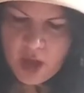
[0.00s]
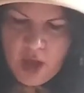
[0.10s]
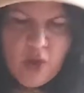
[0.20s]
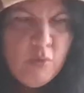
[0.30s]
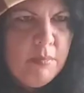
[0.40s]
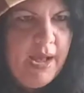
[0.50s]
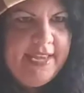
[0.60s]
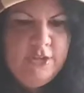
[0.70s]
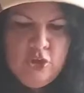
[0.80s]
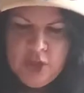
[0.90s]
Oh my
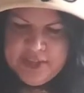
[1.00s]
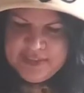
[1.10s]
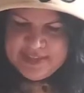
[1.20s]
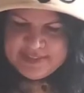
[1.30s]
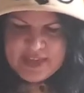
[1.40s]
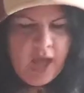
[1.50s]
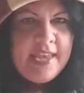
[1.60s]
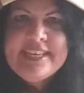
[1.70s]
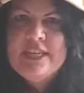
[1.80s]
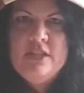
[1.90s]
goodness, I
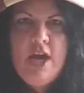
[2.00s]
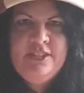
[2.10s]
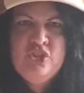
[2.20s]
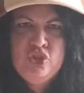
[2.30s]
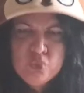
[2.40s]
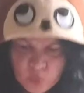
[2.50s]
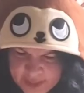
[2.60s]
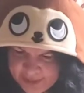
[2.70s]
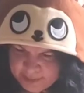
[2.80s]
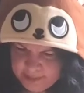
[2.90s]
cannot
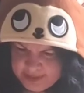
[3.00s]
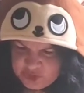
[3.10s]
swim,